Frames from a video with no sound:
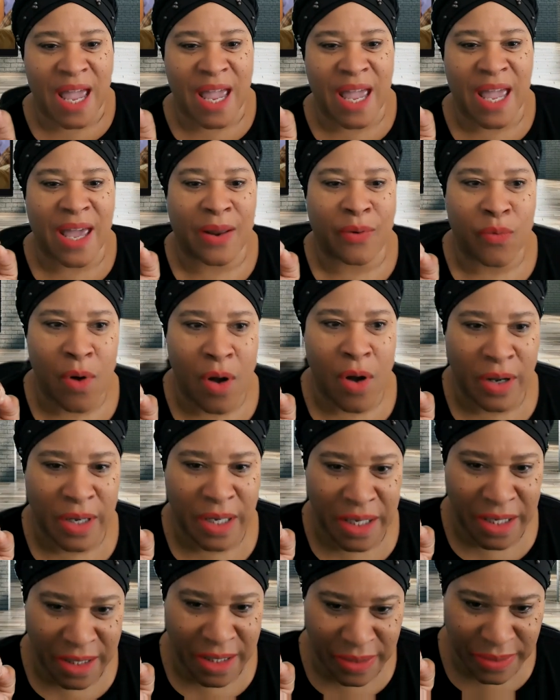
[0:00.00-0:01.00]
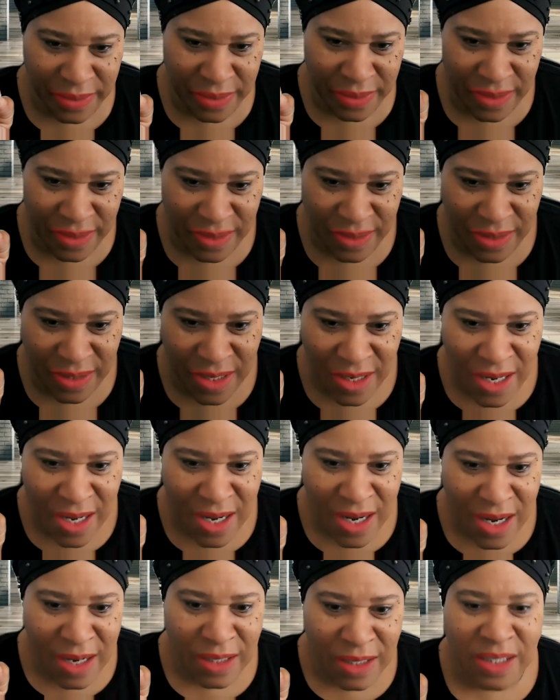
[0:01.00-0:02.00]
Diane walk in
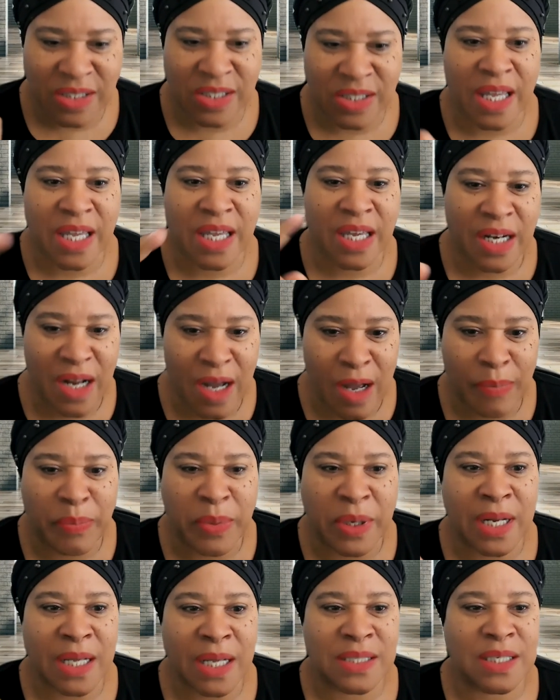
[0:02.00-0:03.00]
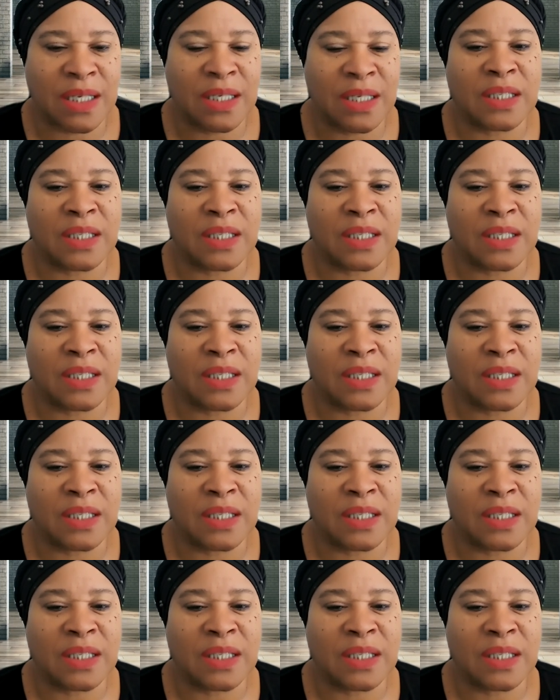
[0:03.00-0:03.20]
because they get up and they say,